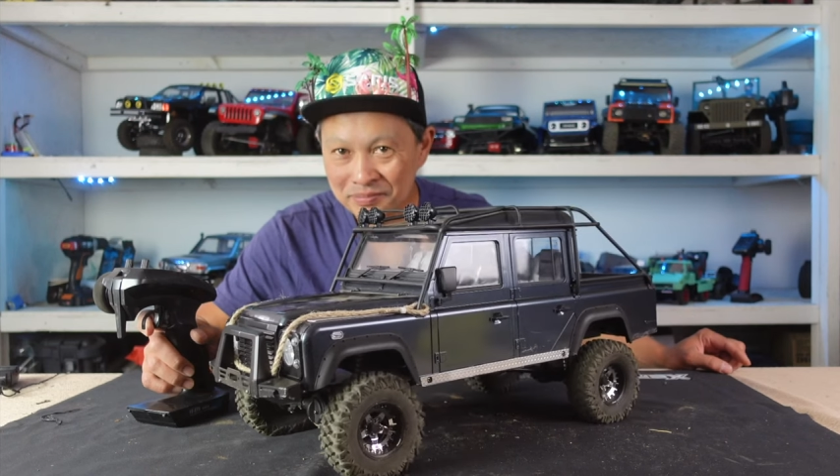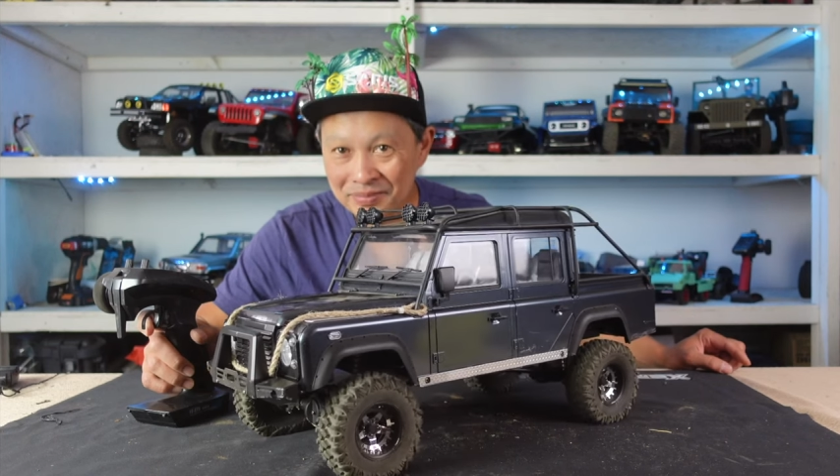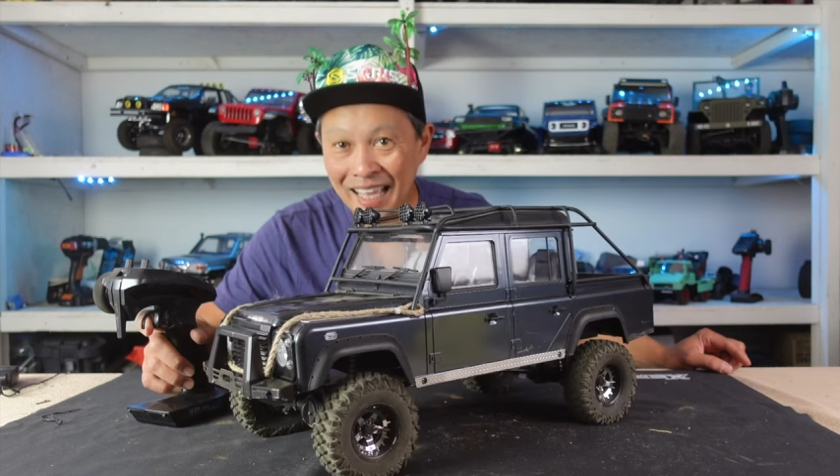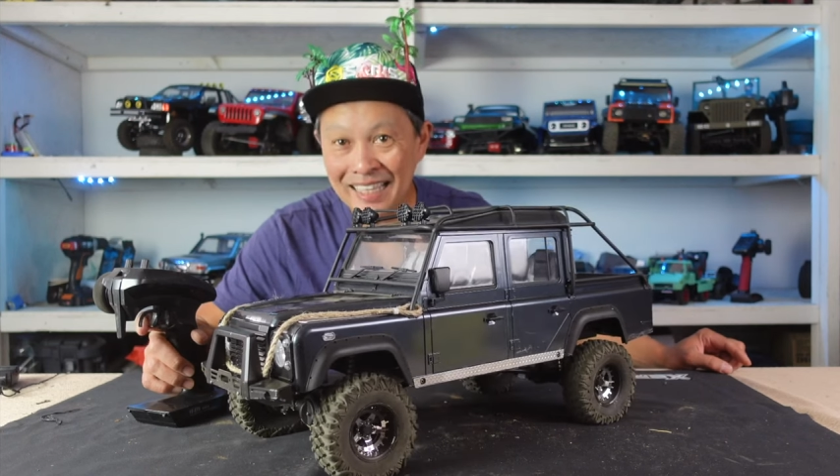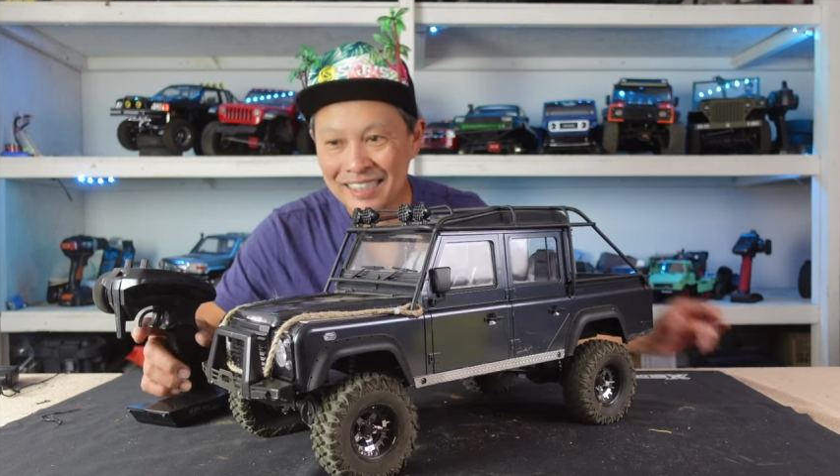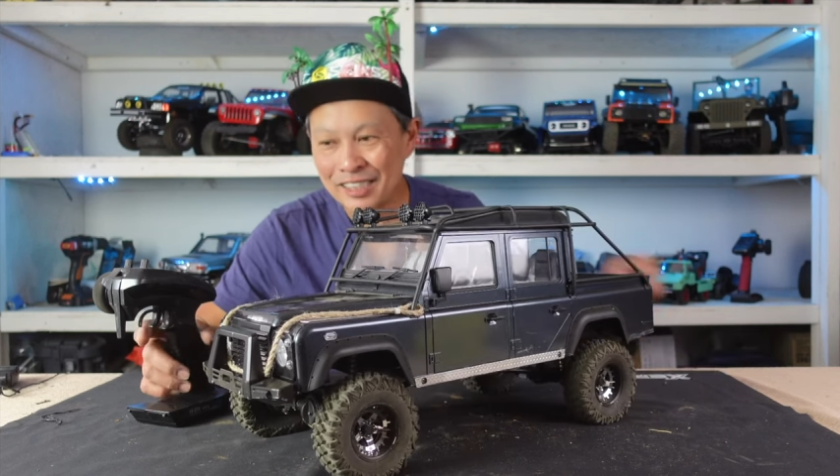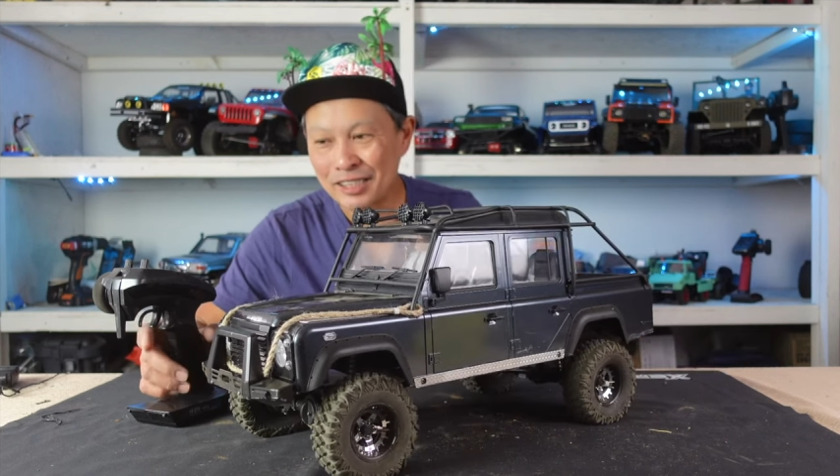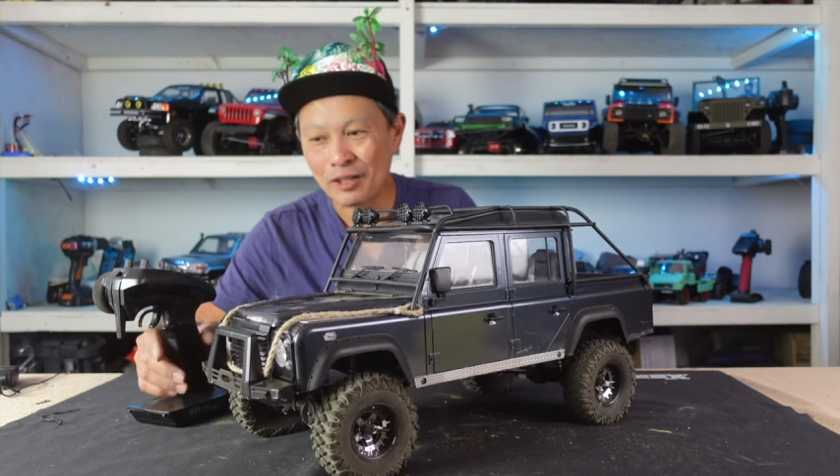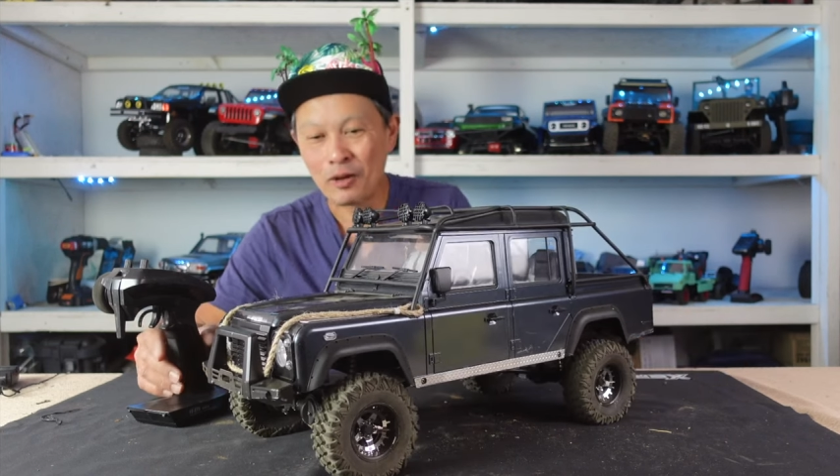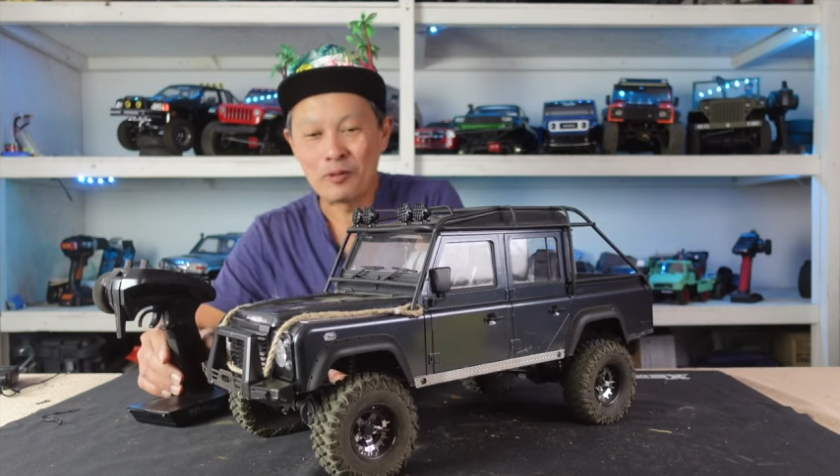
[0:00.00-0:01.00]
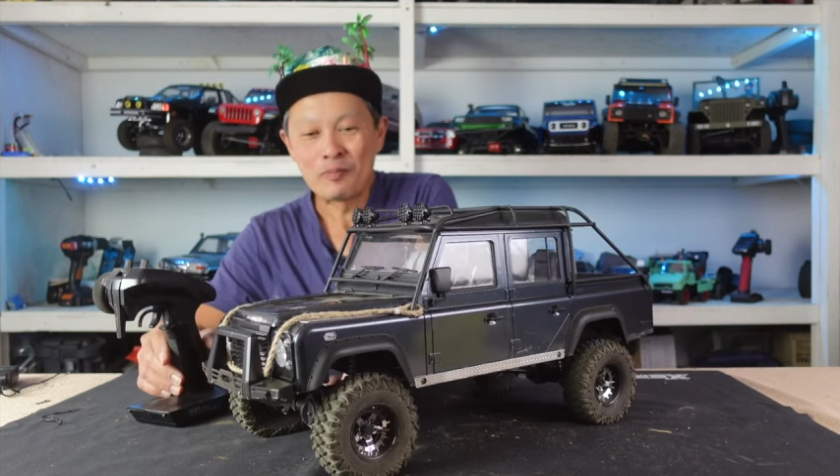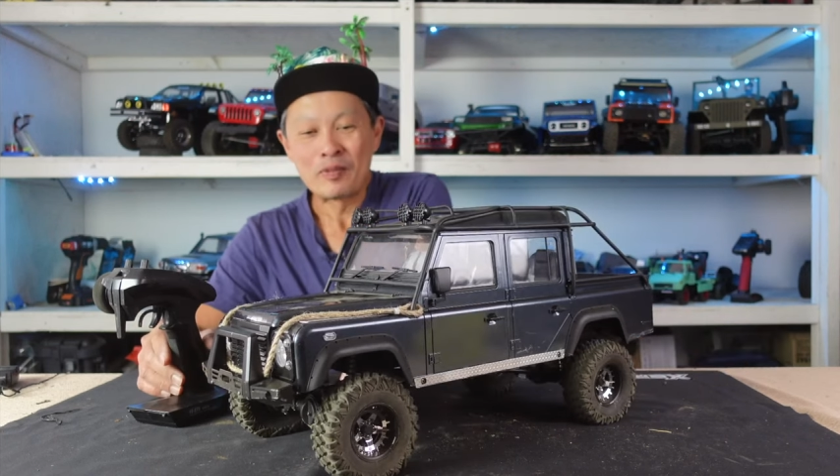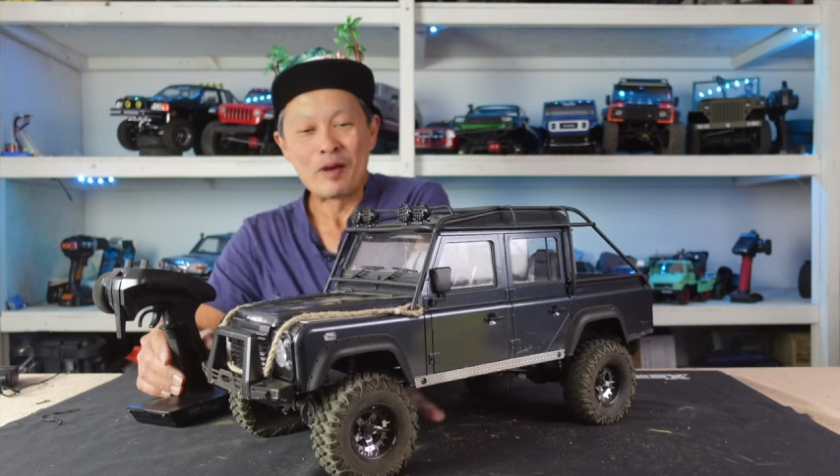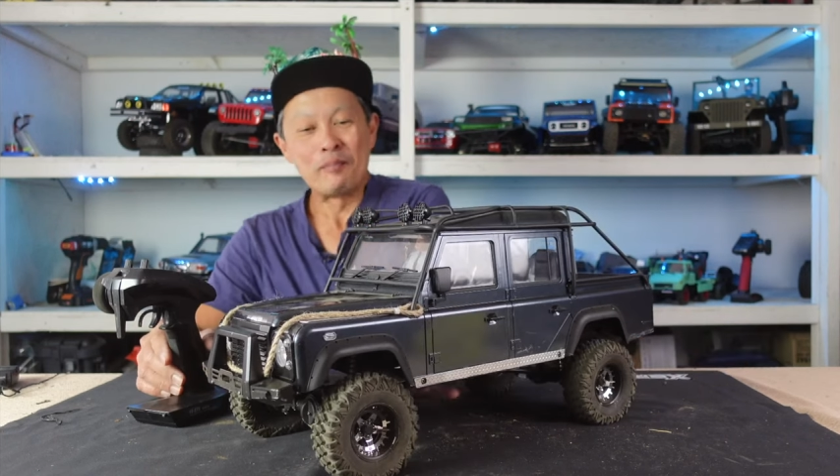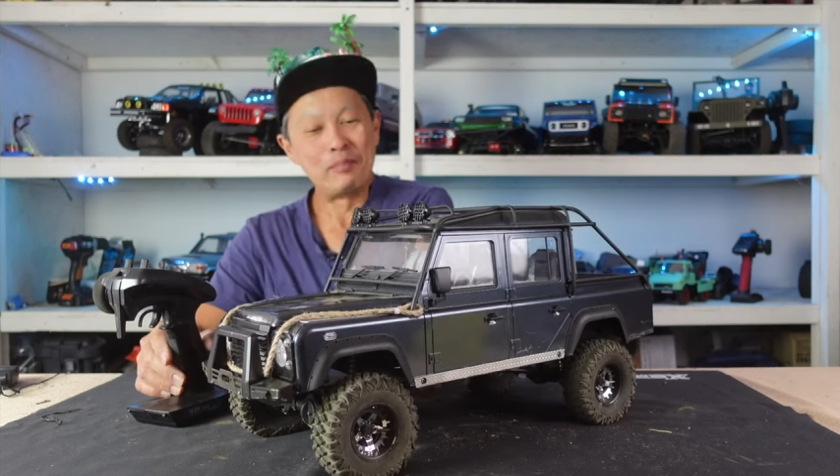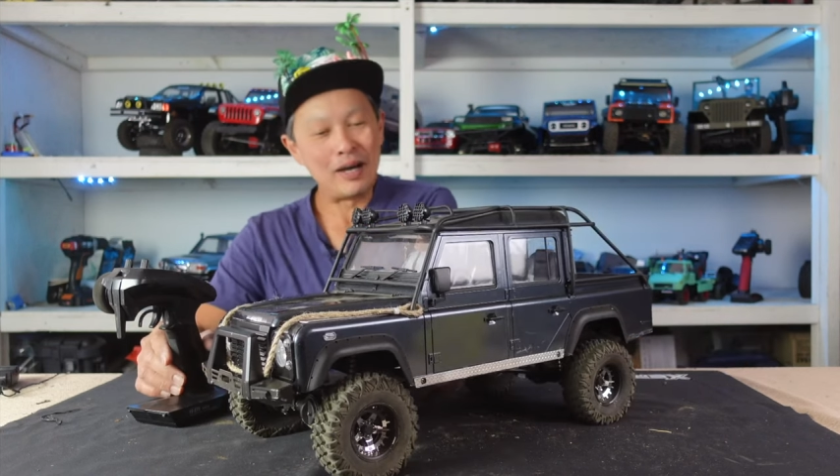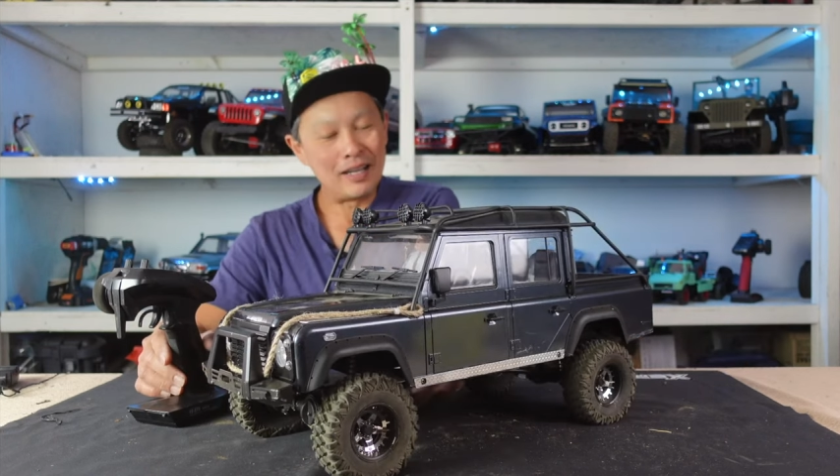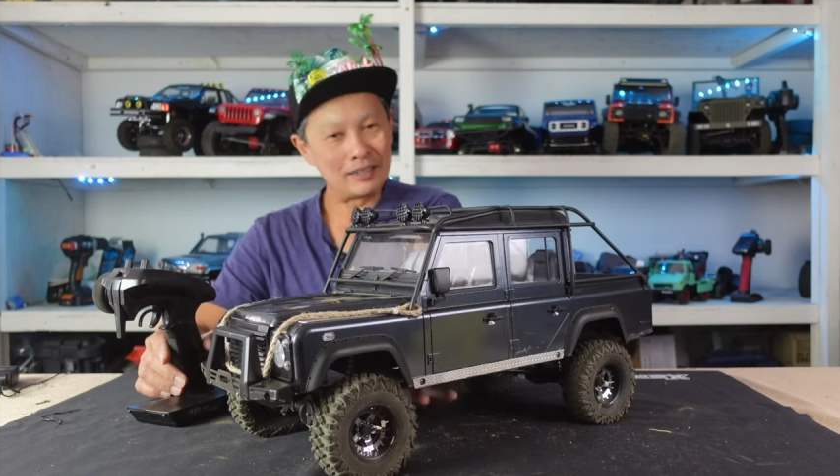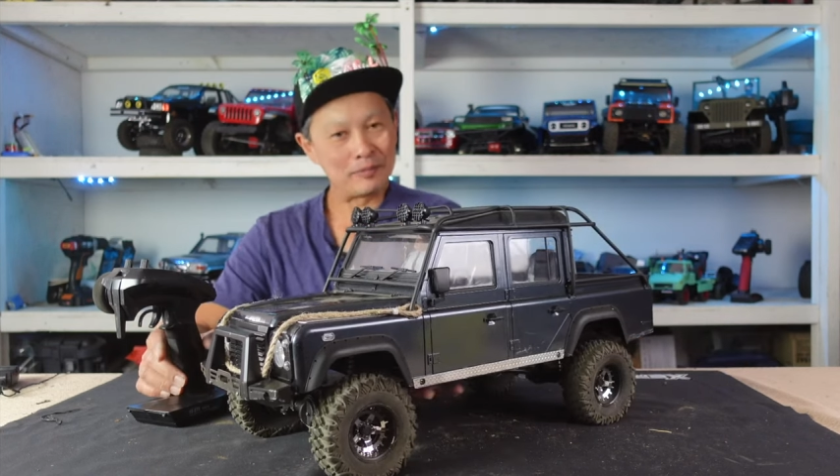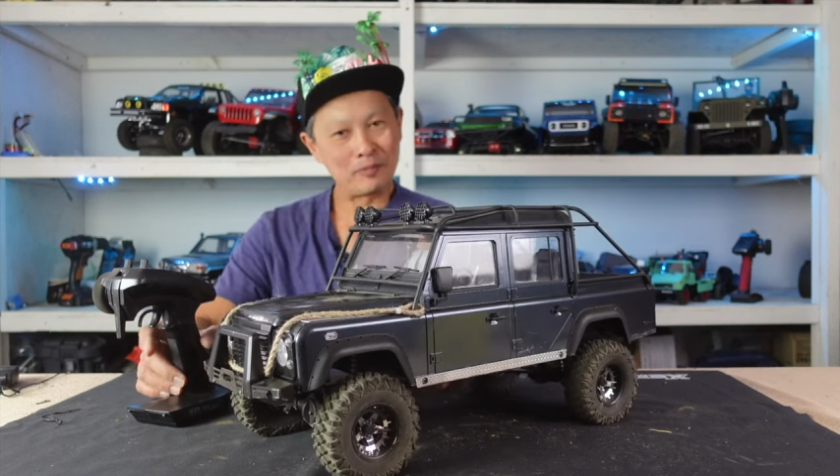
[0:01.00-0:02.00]
Nice and slow,
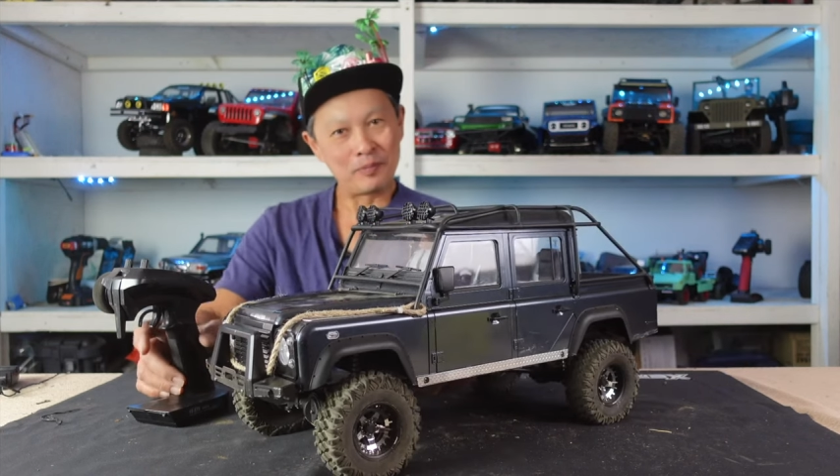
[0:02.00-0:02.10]
but